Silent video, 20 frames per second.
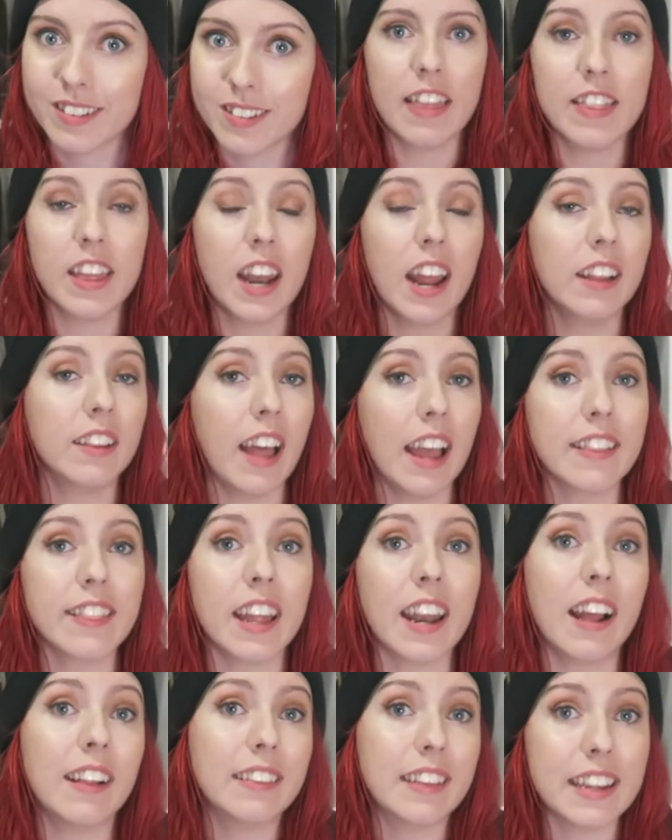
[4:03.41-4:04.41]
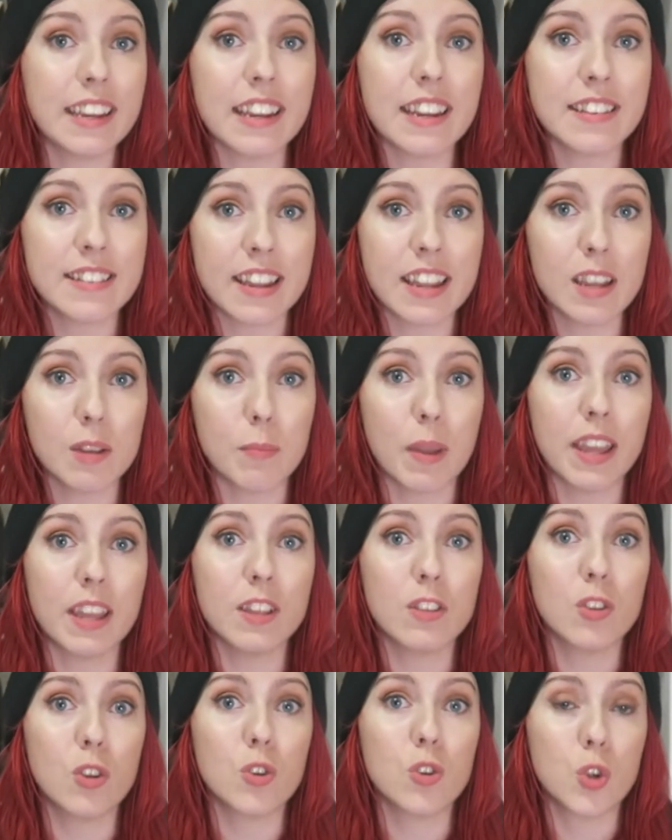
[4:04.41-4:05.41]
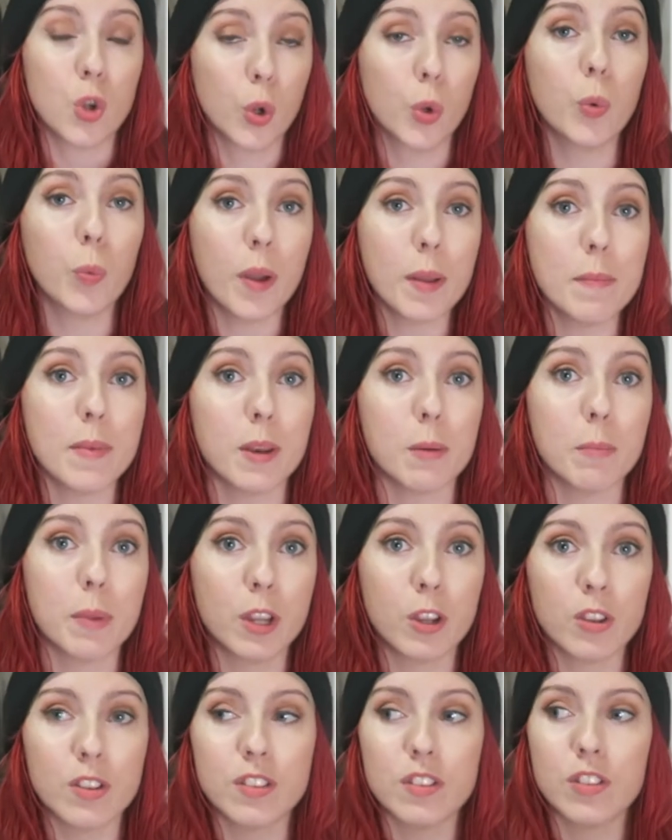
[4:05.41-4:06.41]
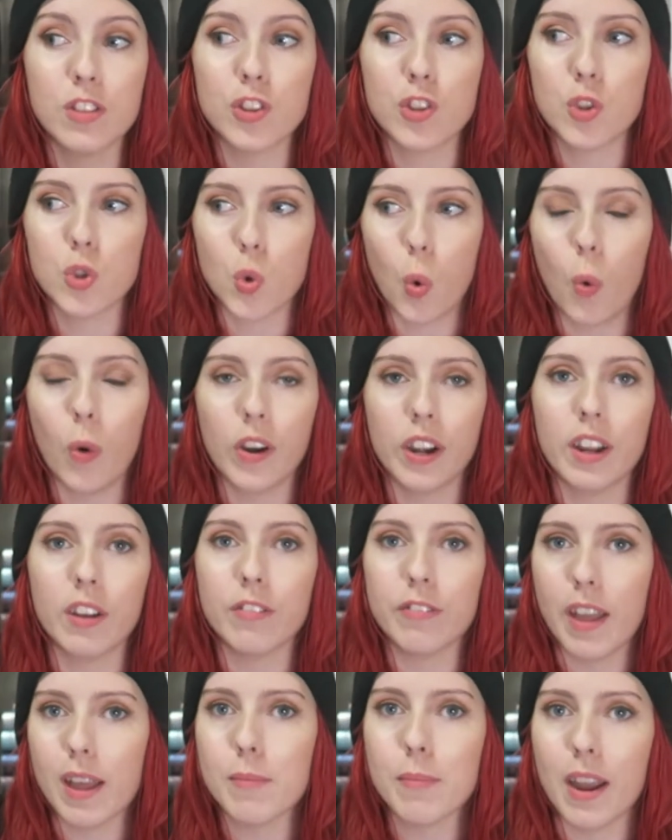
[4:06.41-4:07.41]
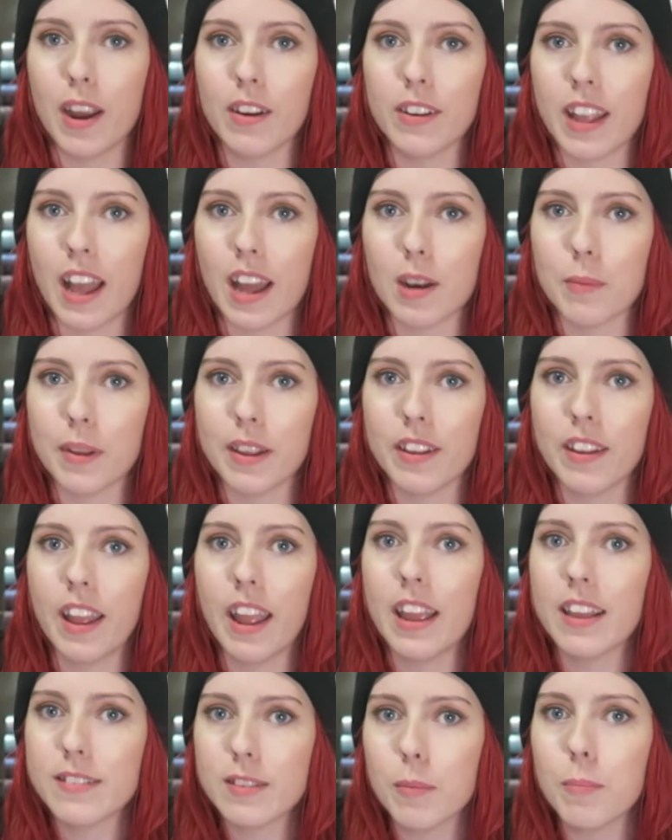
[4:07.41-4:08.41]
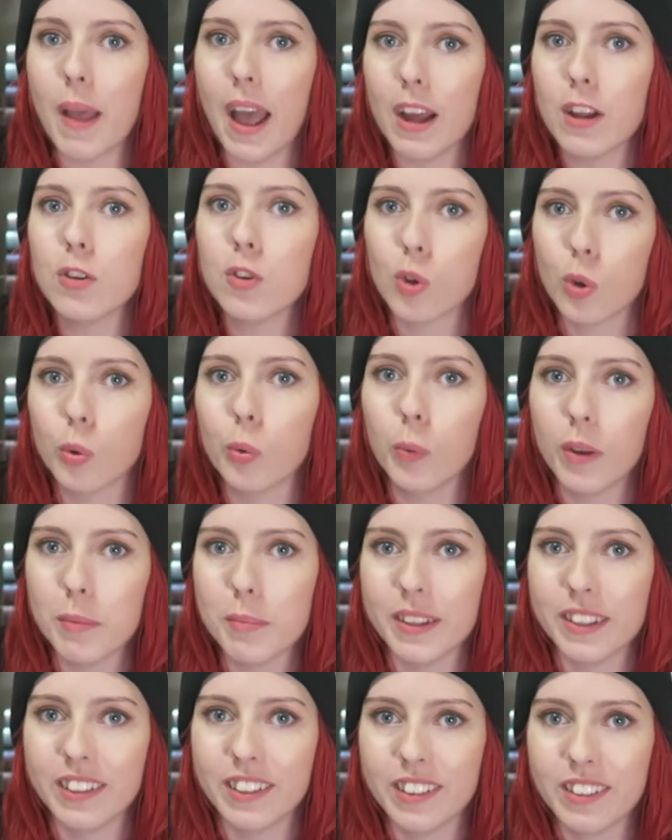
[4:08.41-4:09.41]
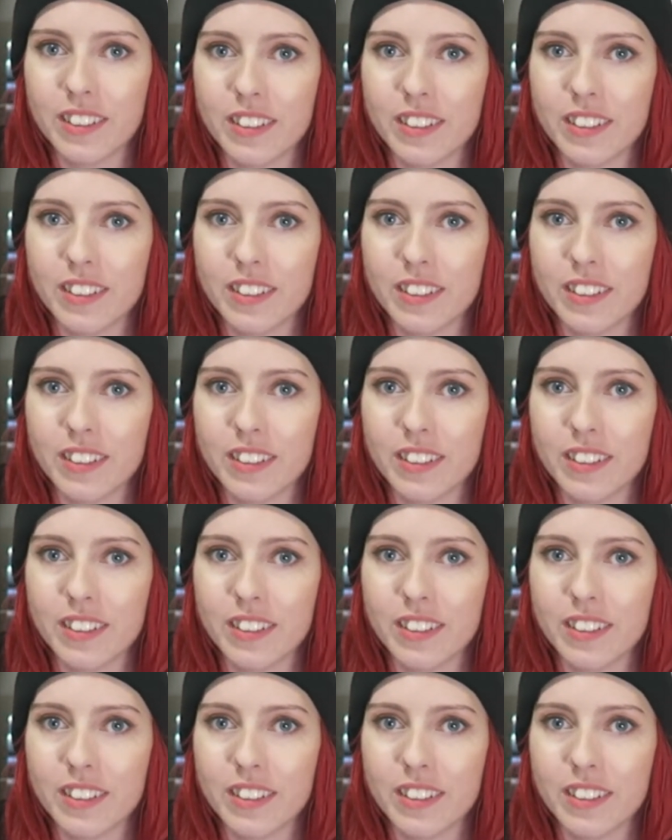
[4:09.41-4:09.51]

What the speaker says: And then I like that our leading team is two women, because the story of Vampire Academy is about two women.